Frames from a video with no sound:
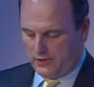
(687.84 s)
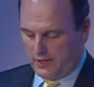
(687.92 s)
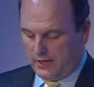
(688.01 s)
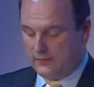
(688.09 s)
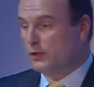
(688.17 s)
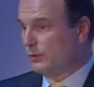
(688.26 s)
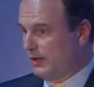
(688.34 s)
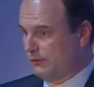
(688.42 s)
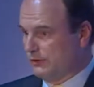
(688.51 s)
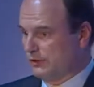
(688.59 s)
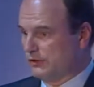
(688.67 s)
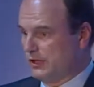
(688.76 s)
in the
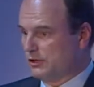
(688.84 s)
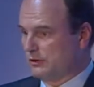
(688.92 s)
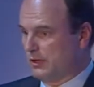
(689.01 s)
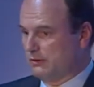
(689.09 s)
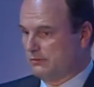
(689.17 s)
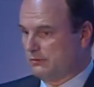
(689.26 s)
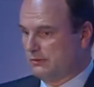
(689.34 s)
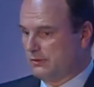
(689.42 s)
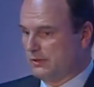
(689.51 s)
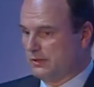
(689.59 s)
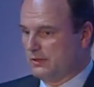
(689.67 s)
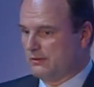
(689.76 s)
21st century.
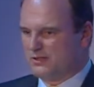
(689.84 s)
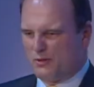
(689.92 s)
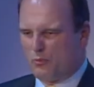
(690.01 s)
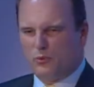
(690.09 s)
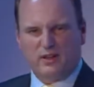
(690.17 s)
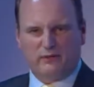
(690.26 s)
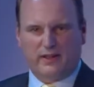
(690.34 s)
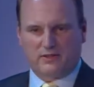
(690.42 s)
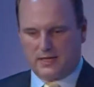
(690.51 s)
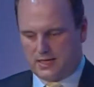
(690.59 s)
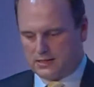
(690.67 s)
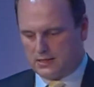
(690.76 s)
It's a pretty
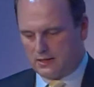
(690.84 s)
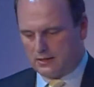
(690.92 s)
fantastic